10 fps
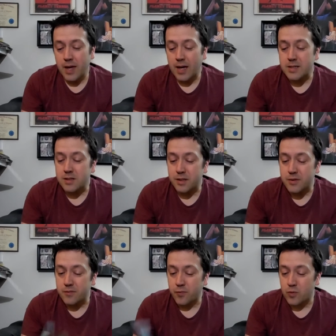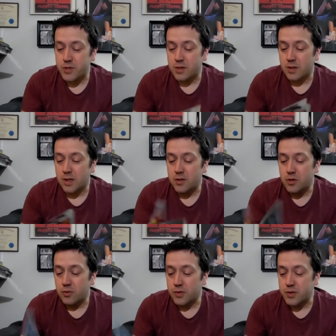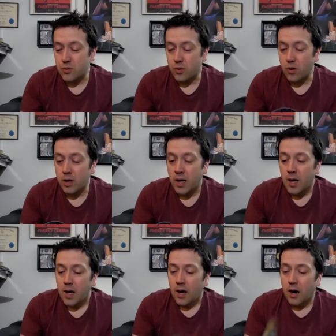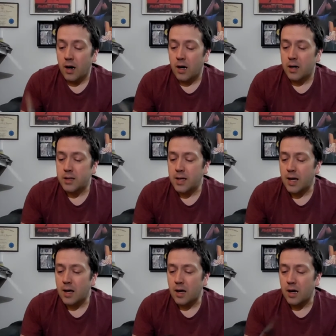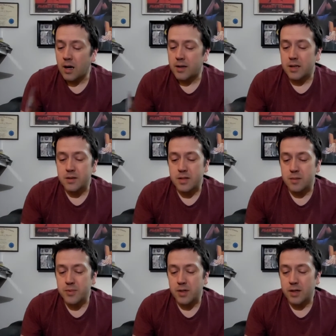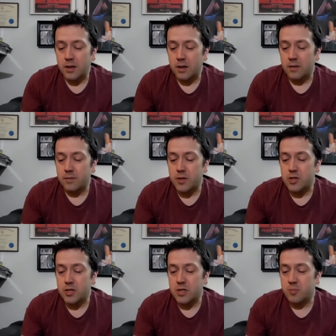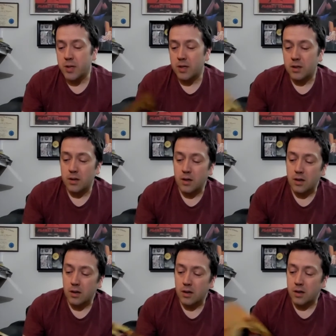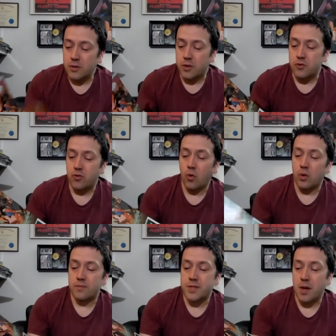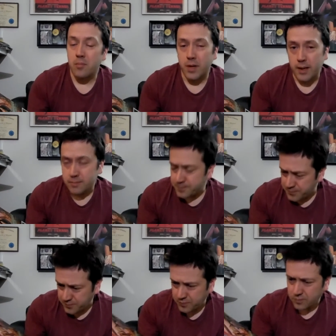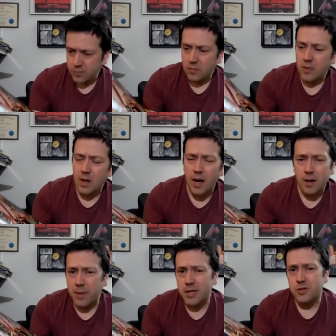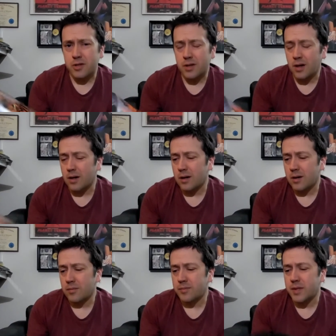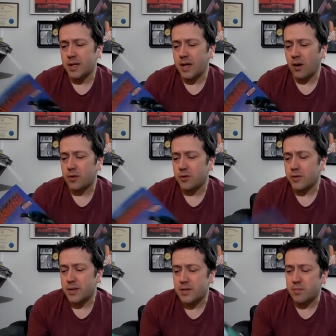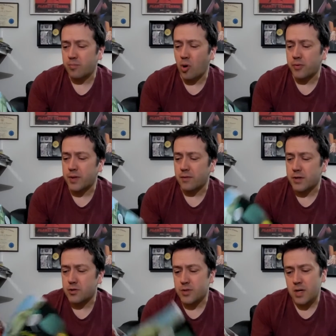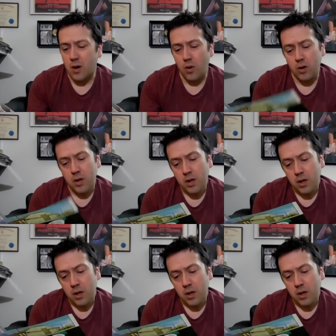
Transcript: Excellent first issue of the story arc. Yeah, it seems like Vision has been under control of somebody. I imagine the character that's bought the Avengers Tower.